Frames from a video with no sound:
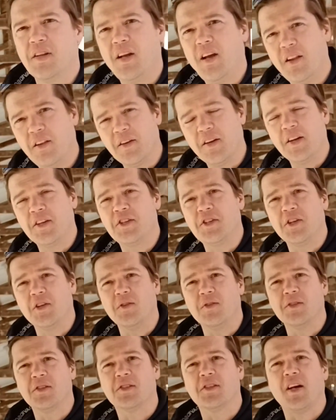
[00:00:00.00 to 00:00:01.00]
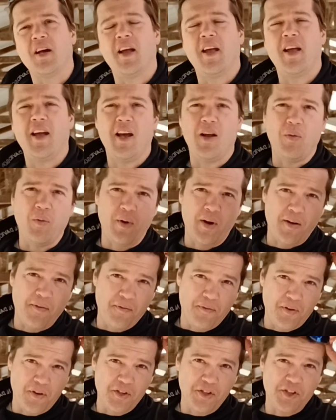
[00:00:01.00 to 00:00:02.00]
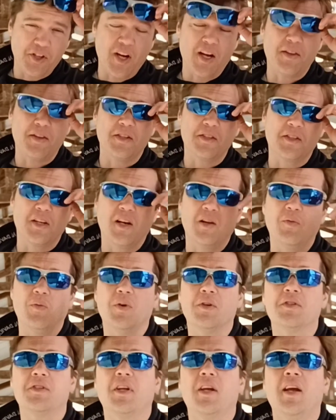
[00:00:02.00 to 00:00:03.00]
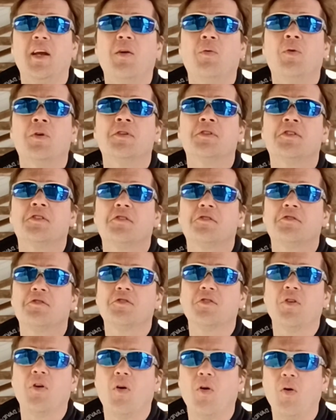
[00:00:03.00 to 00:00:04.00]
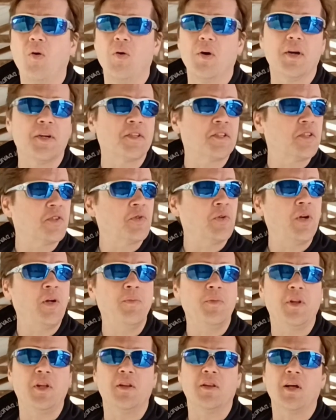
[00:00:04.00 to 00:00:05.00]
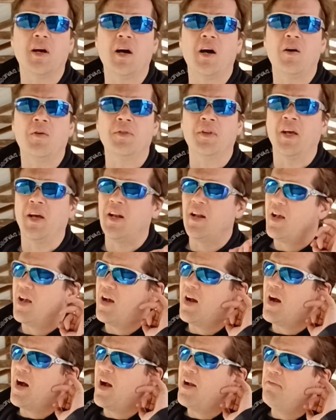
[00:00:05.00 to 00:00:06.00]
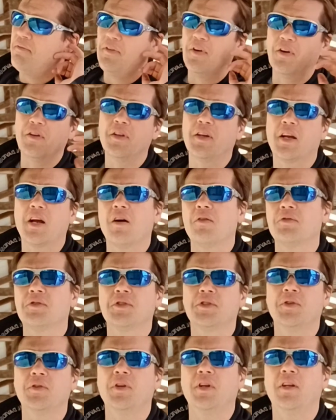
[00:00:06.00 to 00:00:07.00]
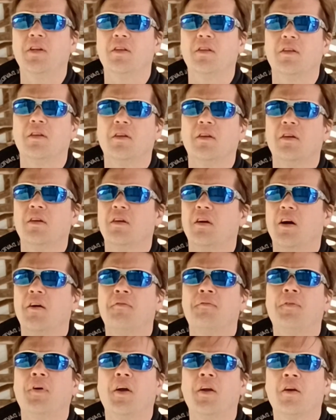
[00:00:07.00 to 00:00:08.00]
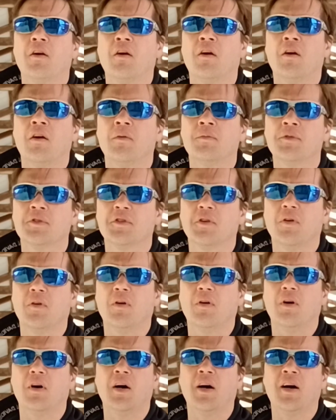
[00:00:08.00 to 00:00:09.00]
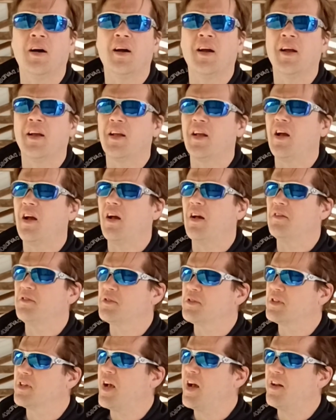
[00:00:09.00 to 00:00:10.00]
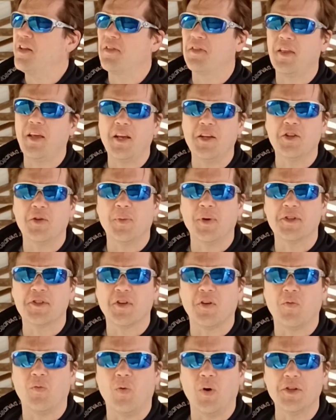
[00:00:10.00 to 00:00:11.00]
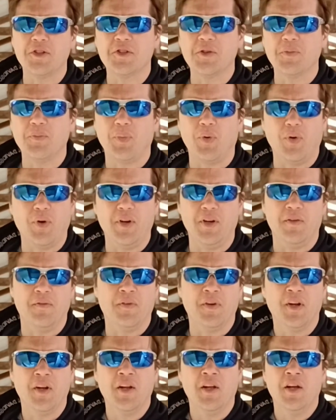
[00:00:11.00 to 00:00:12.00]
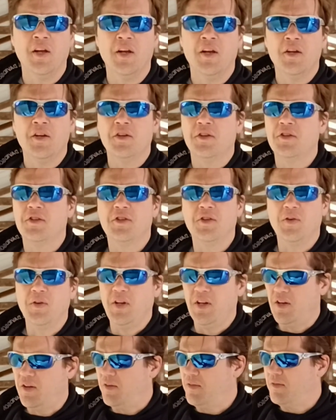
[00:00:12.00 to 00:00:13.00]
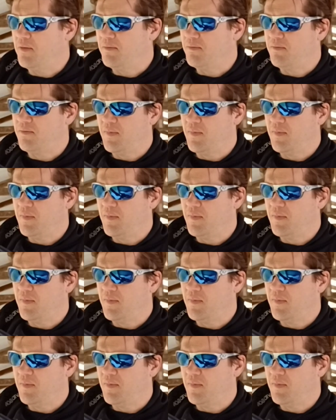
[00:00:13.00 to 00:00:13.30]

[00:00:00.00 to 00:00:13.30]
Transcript: the other issues I had when I first shot this gun was it was so extremely loud that I felt like I was shooting a firearm. So I was kind of thinking to myself, what's the point of shooting a